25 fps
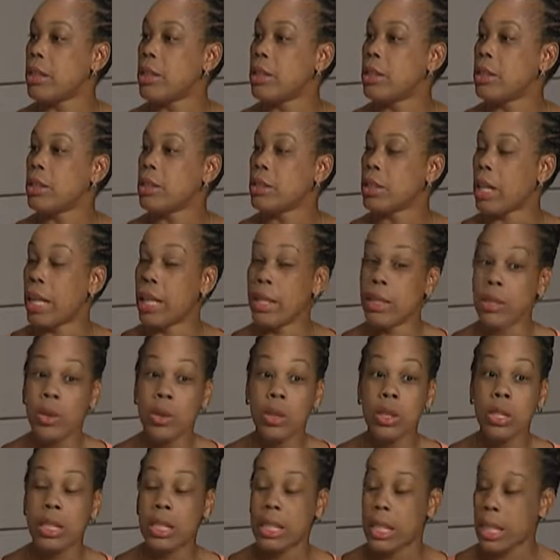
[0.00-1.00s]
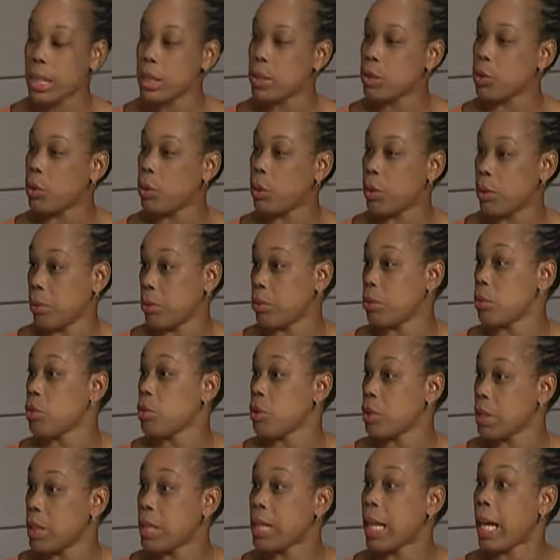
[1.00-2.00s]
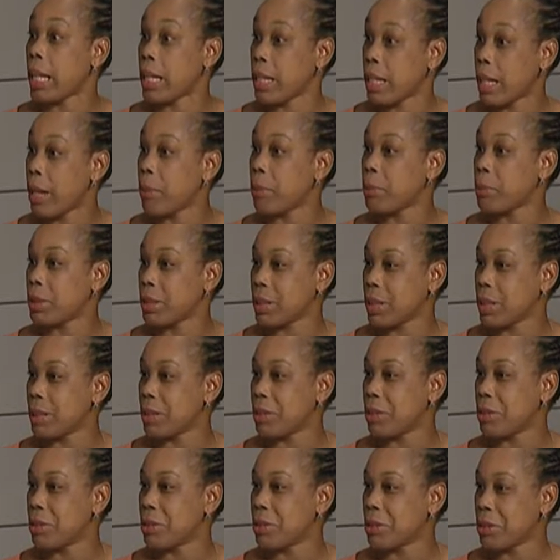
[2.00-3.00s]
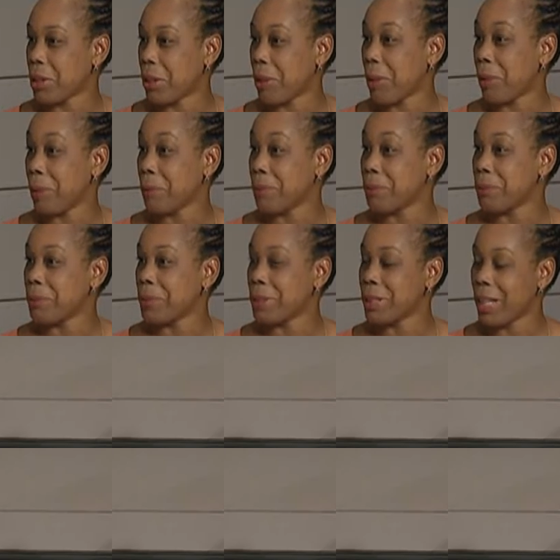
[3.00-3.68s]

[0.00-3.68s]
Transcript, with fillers: Okay. And those tests are usually 99%. So, really?